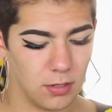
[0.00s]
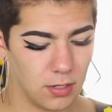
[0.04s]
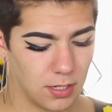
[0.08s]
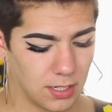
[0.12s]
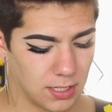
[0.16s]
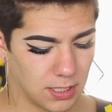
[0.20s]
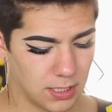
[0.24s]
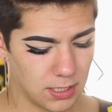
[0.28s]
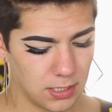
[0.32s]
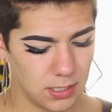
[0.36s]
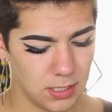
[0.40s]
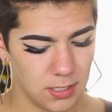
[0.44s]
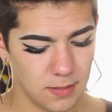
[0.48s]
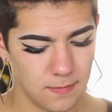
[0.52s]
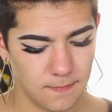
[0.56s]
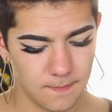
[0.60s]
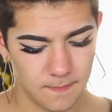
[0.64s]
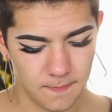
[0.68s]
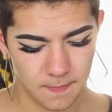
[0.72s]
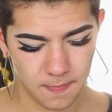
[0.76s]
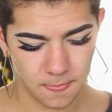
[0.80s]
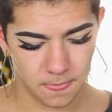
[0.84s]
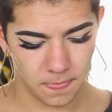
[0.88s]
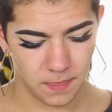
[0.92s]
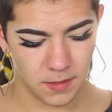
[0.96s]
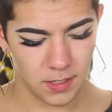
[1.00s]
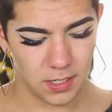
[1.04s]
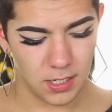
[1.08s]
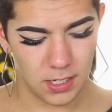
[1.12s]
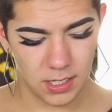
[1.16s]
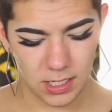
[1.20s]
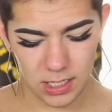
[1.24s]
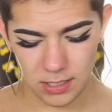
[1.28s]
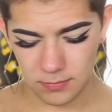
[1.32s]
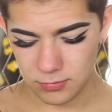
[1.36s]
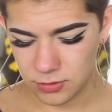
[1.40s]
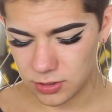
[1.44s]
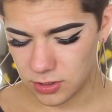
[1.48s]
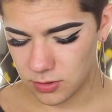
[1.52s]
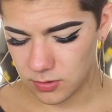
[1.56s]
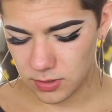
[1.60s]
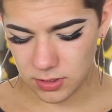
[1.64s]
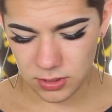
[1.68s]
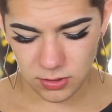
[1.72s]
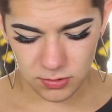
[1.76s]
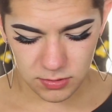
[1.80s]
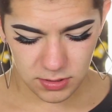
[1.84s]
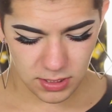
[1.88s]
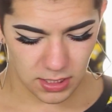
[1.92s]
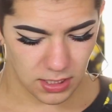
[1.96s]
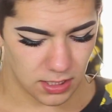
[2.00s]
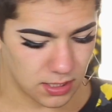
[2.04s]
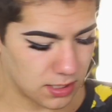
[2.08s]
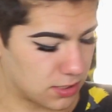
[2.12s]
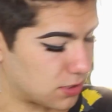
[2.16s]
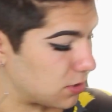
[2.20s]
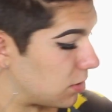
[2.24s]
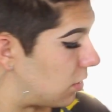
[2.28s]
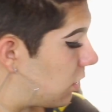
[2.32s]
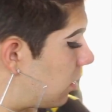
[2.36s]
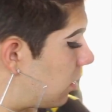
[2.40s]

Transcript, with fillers: a lot lately. I'm just going to take this